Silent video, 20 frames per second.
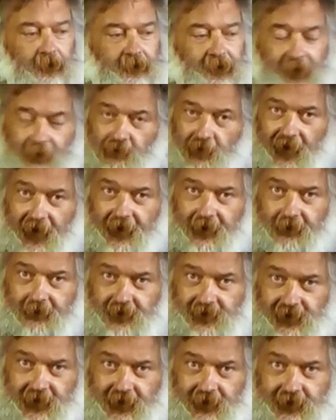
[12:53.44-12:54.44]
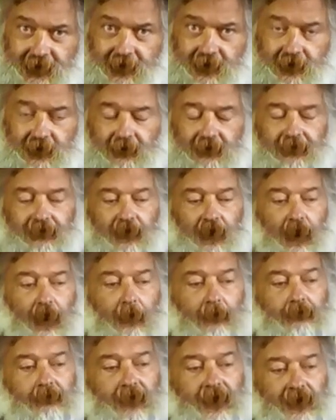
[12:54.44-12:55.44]
Then we had a visit
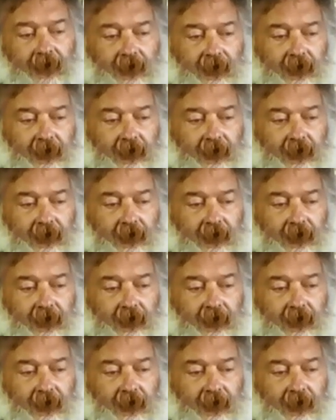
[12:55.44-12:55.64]
from